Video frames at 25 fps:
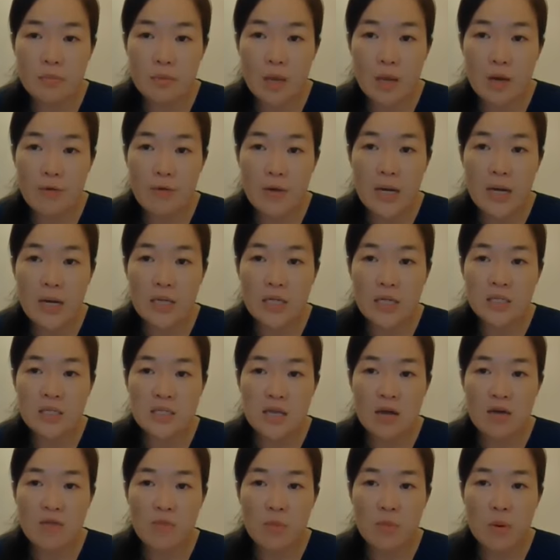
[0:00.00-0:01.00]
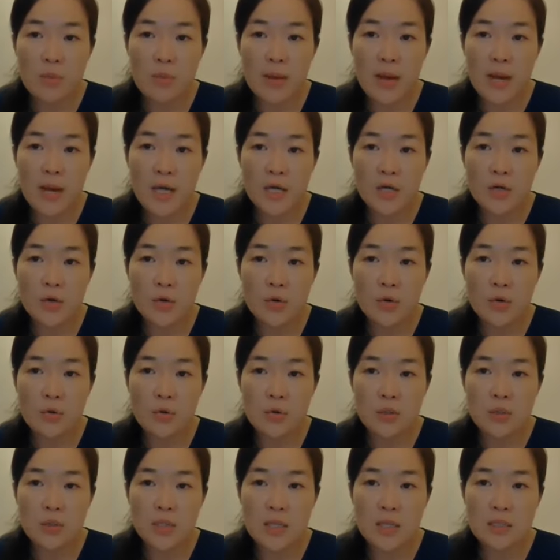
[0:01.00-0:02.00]
regarding sulfur, may I know
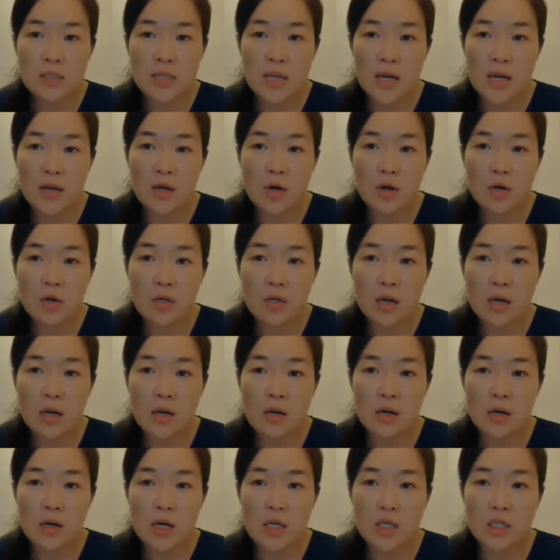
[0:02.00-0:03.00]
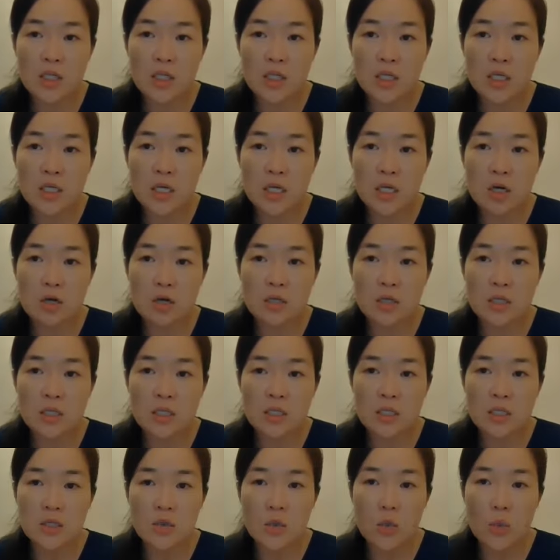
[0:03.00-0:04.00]
glutathione, uh, arginine, or
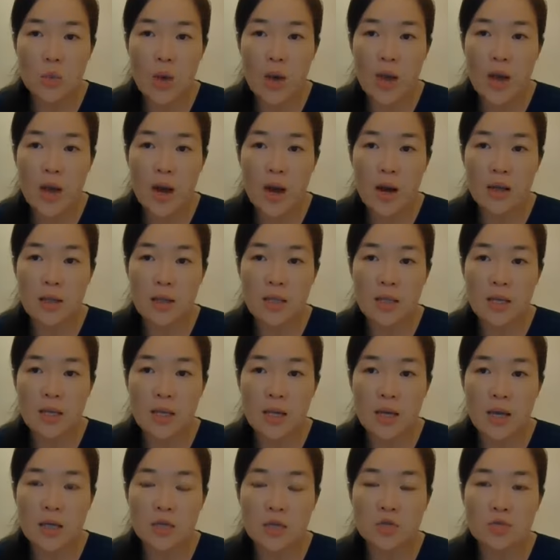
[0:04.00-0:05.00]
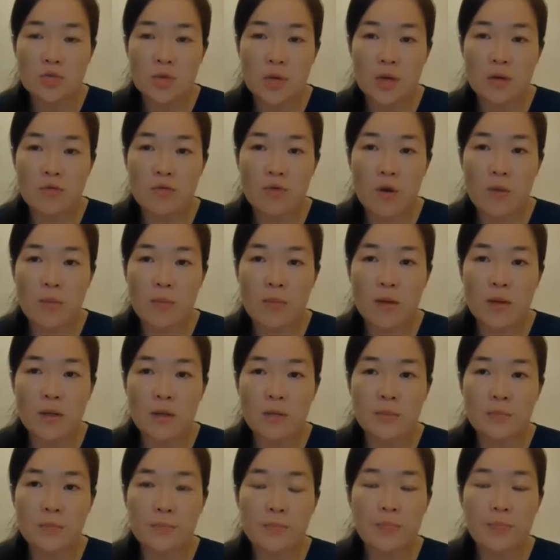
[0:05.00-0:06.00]
uh, where are they extract from?
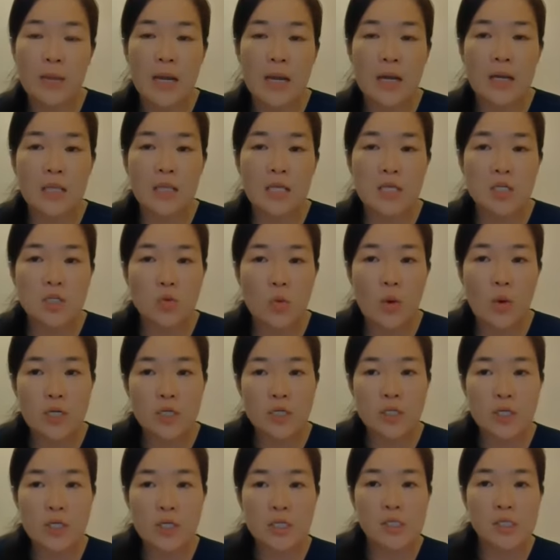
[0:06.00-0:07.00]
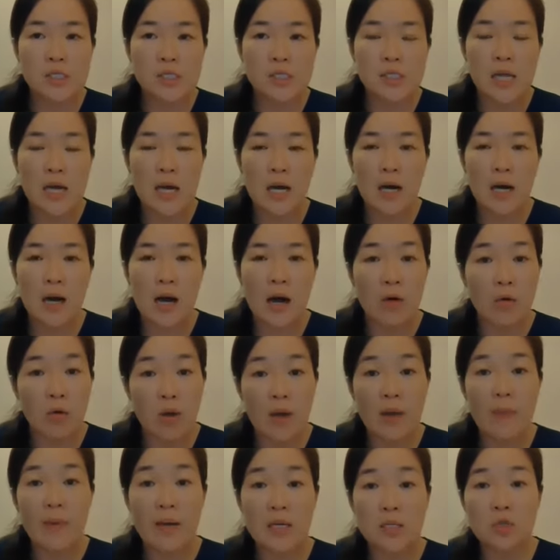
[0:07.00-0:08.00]
Um, these questions, uh, I will
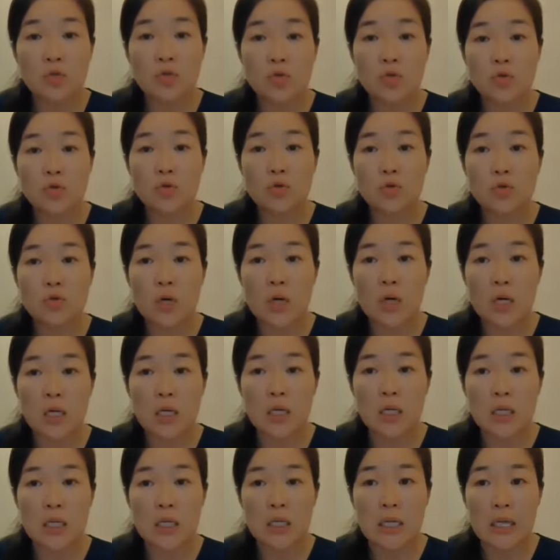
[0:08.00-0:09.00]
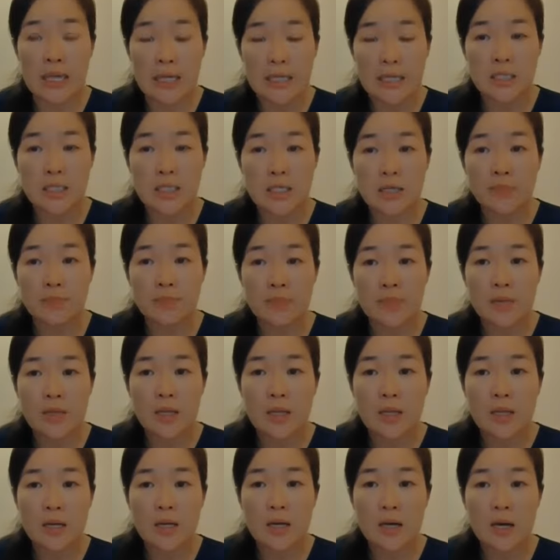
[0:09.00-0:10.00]
get back to you uh, later.
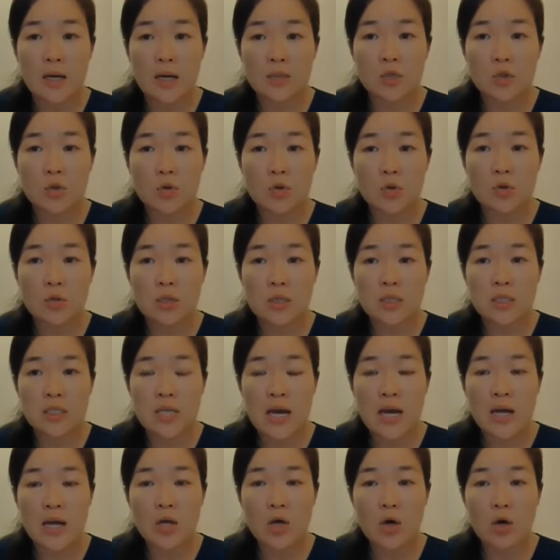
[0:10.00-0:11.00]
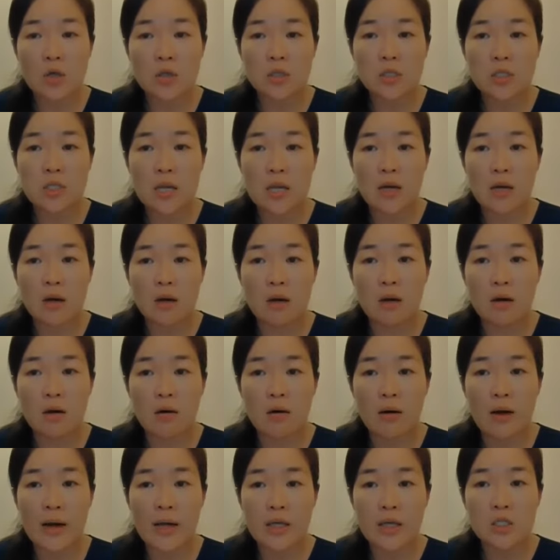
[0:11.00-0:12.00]
Yeah, so glutathione
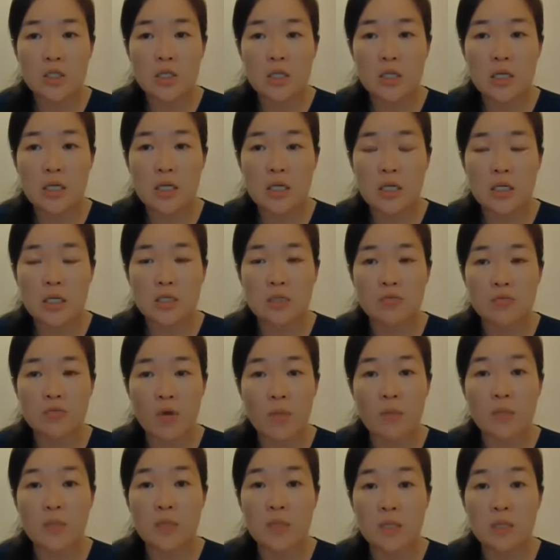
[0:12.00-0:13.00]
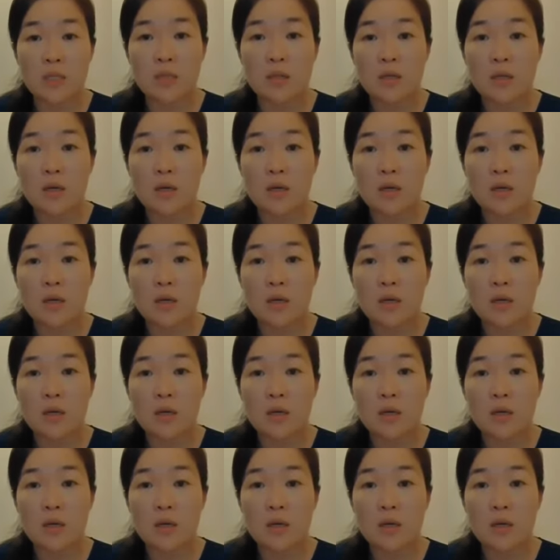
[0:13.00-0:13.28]
uh, actually is from the